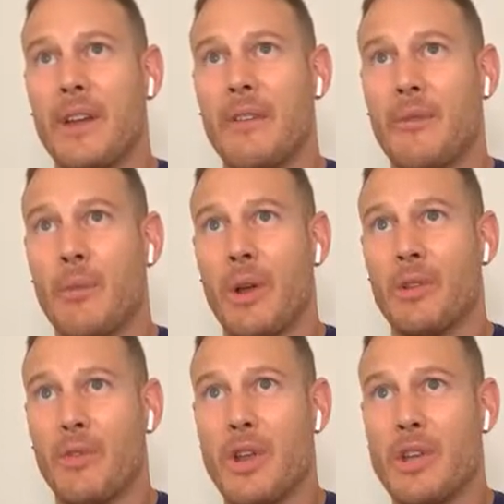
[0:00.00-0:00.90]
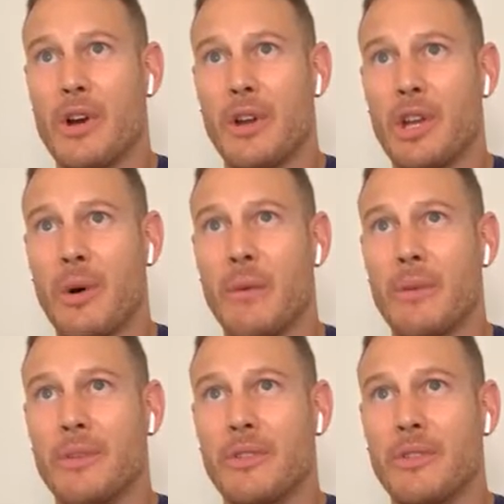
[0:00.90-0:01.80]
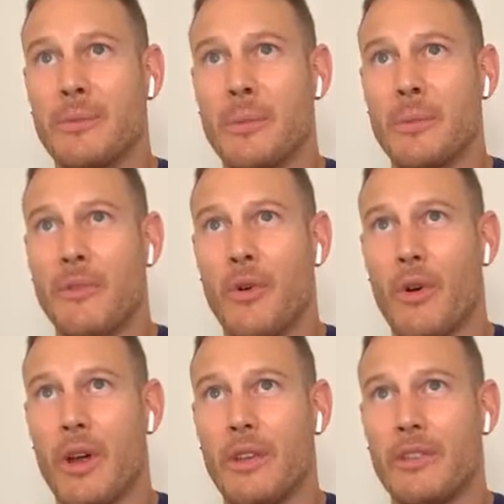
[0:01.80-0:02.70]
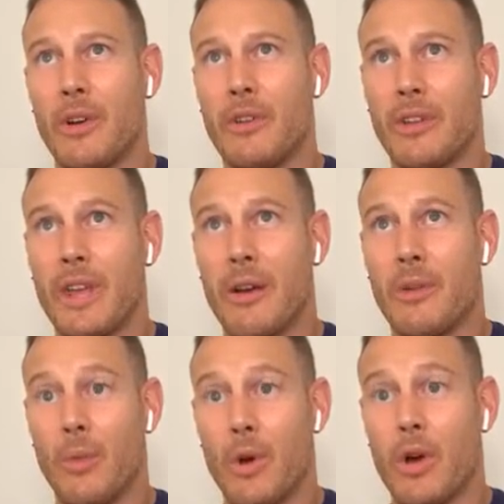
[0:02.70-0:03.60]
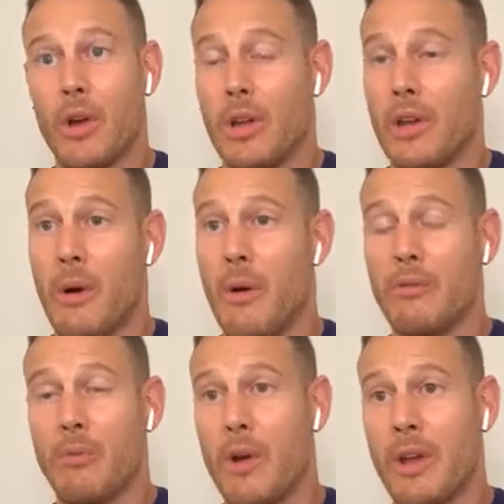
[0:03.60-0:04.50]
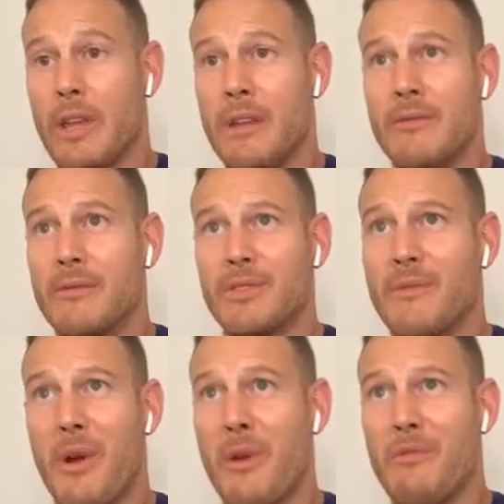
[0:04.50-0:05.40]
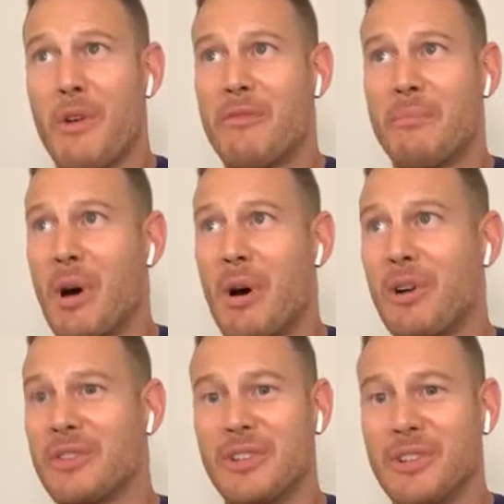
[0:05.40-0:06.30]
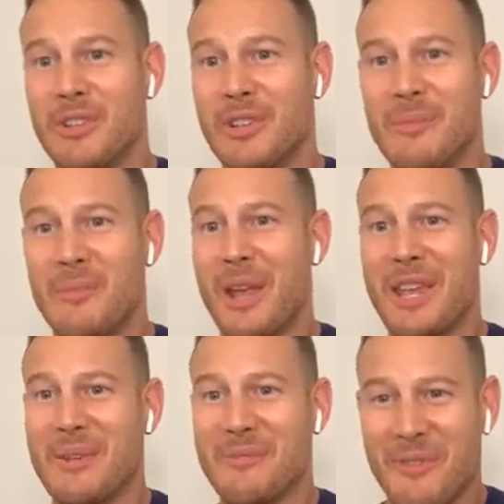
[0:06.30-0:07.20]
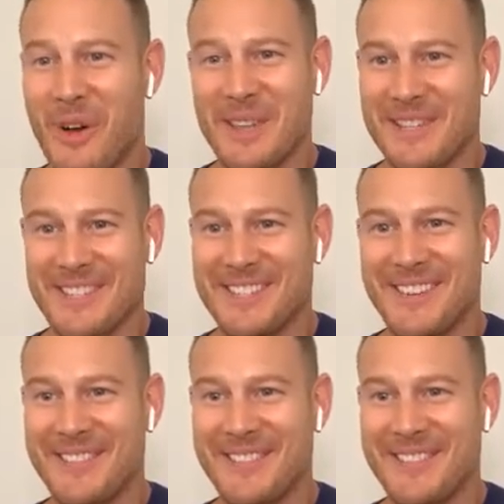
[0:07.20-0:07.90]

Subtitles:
when I was very young, you know, before I started to get work, you know, I was working in some very rough bars in London and breaking up fights and stuff,